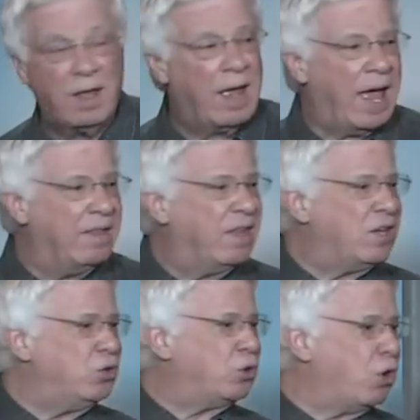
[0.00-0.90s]
And then
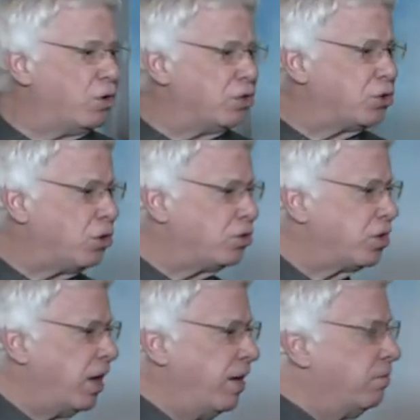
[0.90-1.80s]
you go to church
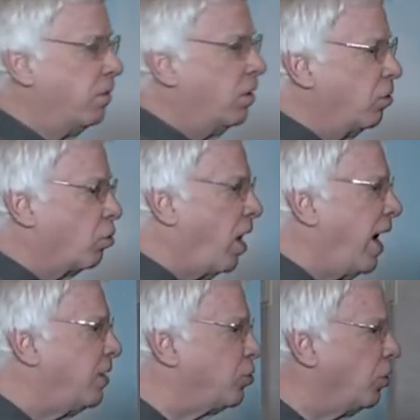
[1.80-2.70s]
and
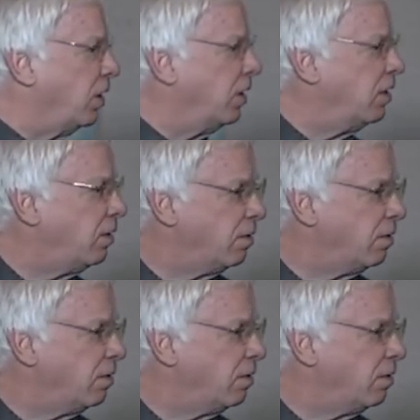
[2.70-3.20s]
gradually,